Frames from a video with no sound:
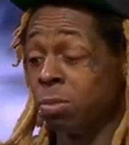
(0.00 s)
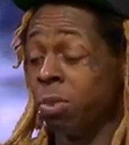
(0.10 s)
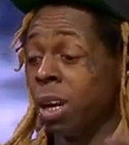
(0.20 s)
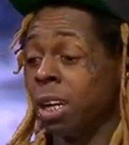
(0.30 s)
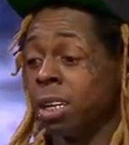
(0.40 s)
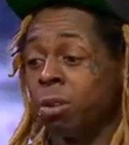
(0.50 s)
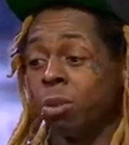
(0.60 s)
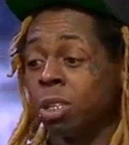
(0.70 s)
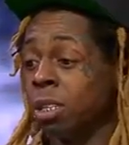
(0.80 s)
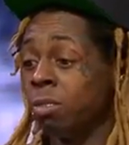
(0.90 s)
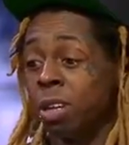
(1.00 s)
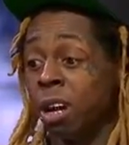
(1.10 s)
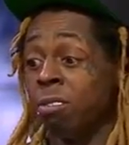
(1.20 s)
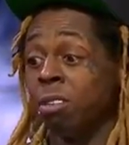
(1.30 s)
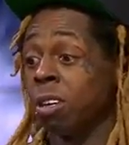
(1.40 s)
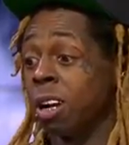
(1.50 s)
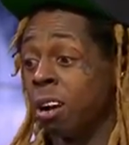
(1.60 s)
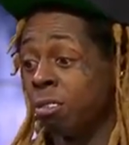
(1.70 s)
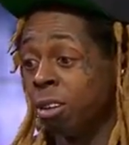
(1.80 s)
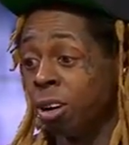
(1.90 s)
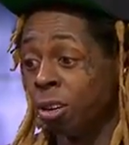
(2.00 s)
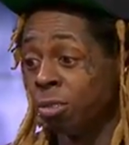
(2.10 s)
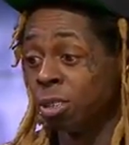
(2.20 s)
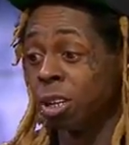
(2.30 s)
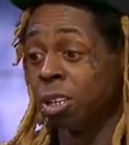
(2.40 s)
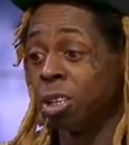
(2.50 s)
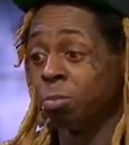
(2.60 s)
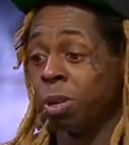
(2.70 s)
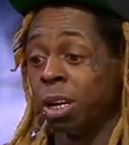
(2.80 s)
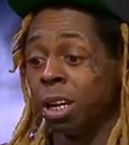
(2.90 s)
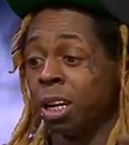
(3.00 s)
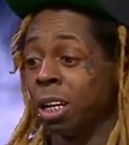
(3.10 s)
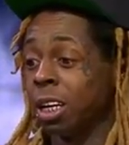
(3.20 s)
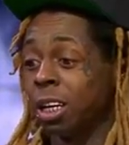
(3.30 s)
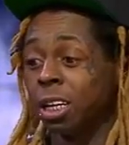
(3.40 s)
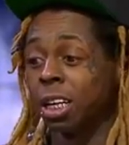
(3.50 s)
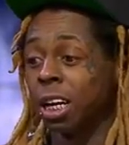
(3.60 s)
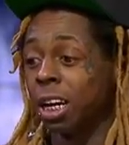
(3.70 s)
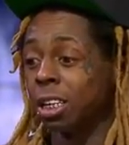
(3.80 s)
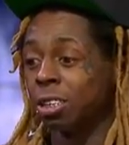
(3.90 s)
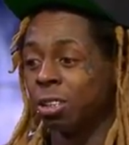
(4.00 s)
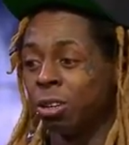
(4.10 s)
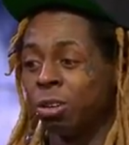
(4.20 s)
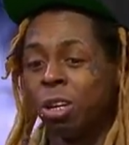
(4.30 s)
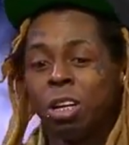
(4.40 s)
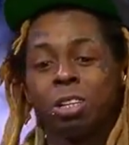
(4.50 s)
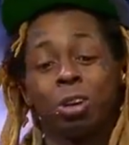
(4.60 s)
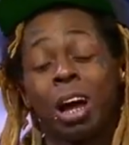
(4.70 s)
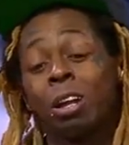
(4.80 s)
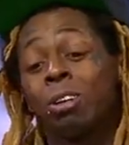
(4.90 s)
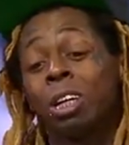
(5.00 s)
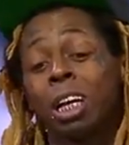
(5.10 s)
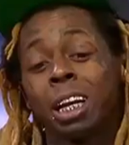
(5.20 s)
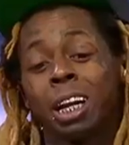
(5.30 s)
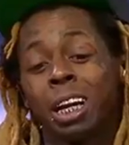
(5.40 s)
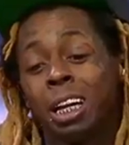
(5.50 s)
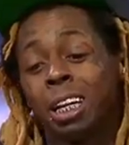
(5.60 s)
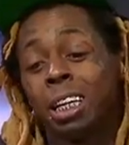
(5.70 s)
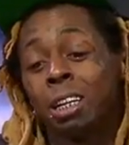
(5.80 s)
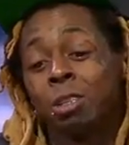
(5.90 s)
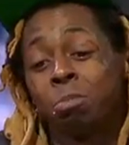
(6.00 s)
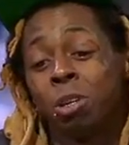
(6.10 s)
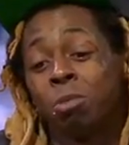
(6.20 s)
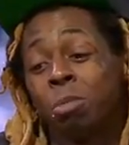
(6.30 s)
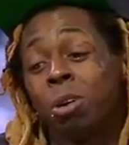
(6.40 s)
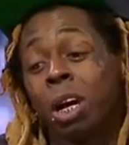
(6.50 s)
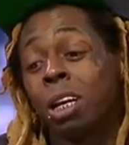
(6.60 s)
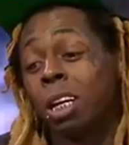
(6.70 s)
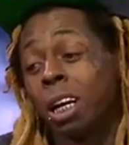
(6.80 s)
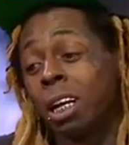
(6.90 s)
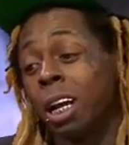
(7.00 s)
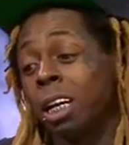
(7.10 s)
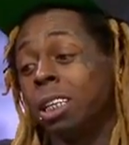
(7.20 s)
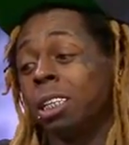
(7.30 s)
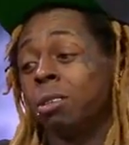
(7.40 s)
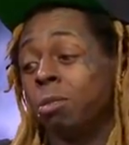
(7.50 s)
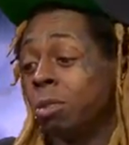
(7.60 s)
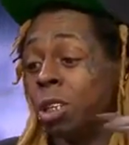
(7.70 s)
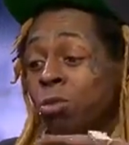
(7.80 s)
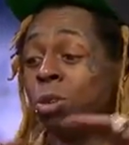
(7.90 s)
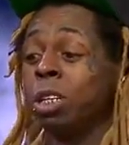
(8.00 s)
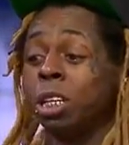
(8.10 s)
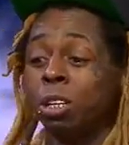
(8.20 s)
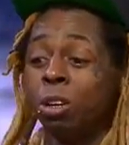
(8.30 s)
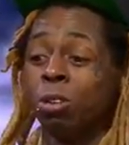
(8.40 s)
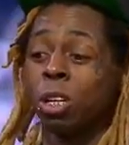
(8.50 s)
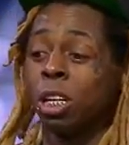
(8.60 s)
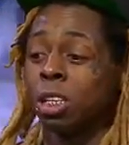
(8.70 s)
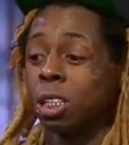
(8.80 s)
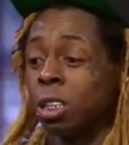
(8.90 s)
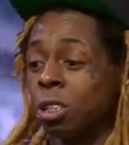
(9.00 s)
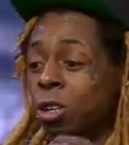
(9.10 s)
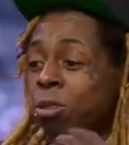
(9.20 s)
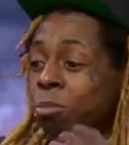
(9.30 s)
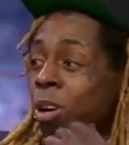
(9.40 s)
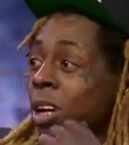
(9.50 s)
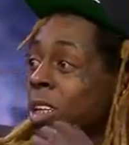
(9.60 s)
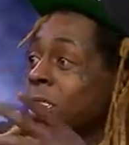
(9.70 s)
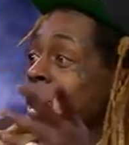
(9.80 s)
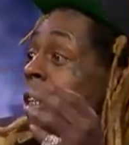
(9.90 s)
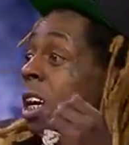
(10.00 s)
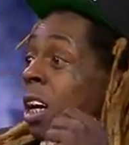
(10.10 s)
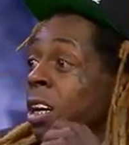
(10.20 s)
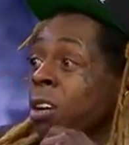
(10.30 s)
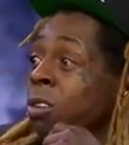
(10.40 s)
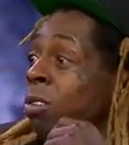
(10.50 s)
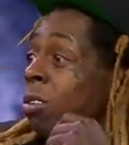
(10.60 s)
just forgot there was even ever a Kyrie all of a sudden. He's playing like a kid in the candy store. So I don't look at it like he cleaned up spilled milk. I look at it like he just redid the whole kitchen and showed Brian this is how I go.